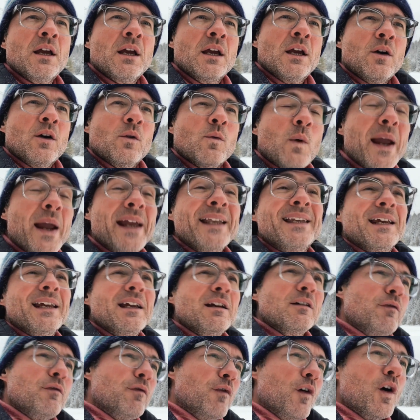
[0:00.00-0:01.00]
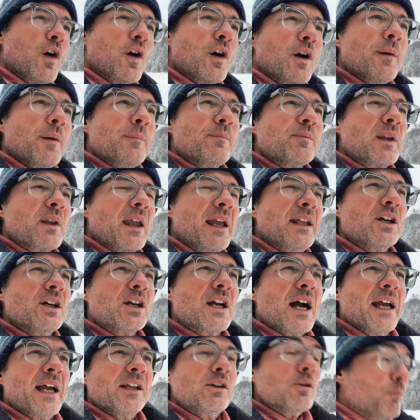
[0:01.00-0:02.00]
waiting for
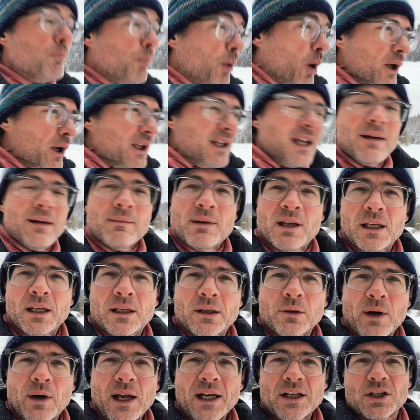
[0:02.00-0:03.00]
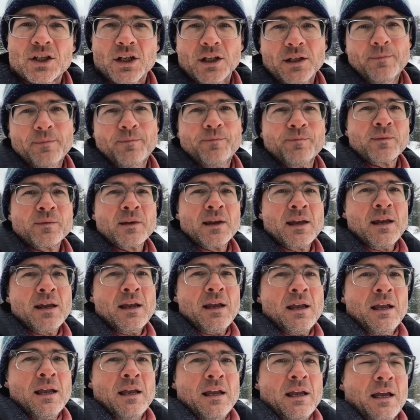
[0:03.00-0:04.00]
Edogai to point him in a direction,
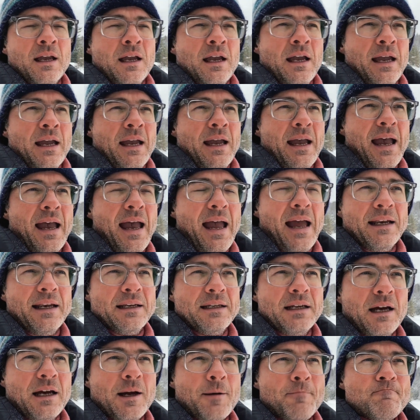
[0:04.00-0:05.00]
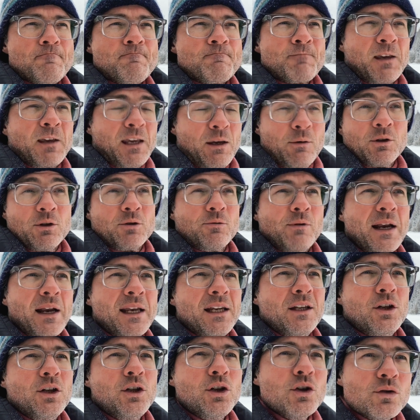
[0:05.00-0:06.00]
and he was
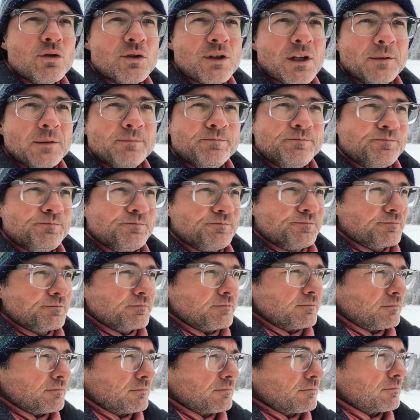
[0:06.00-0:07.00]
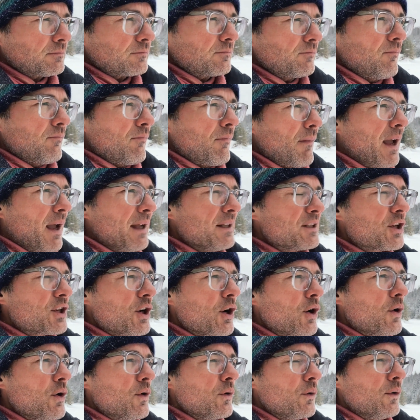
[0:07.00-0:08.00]
ready to use it. And
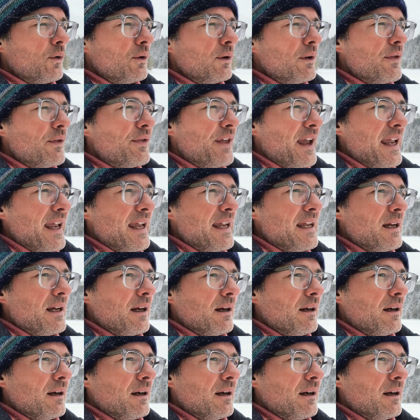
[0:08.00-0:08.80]
so they